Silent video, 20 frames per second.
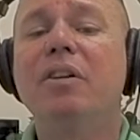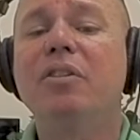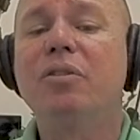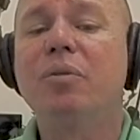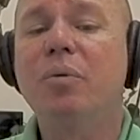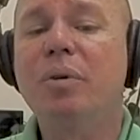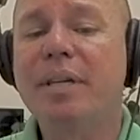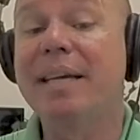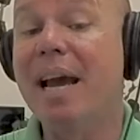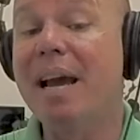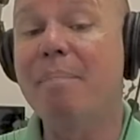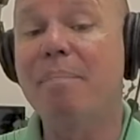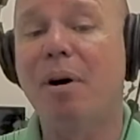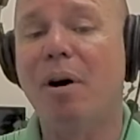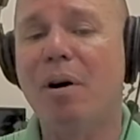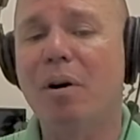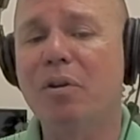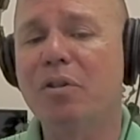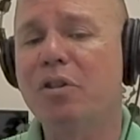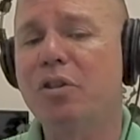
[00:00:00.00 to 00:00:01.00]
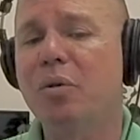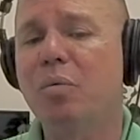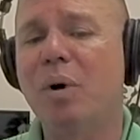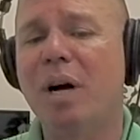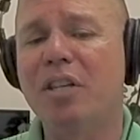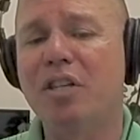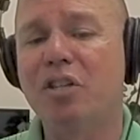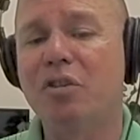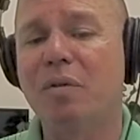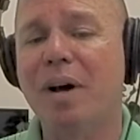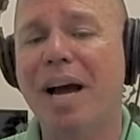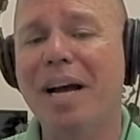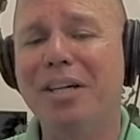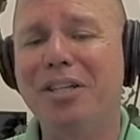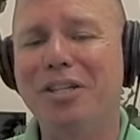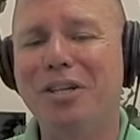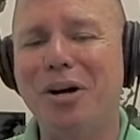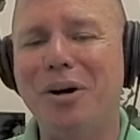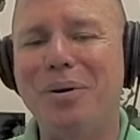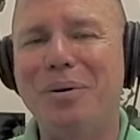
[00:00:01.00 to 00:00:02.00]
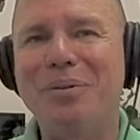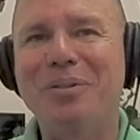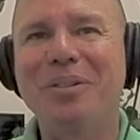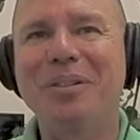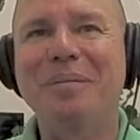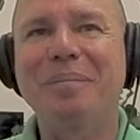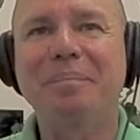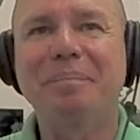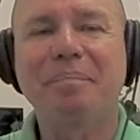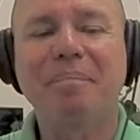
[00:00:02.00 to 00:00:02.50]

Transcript: to gay bars to watch drag shows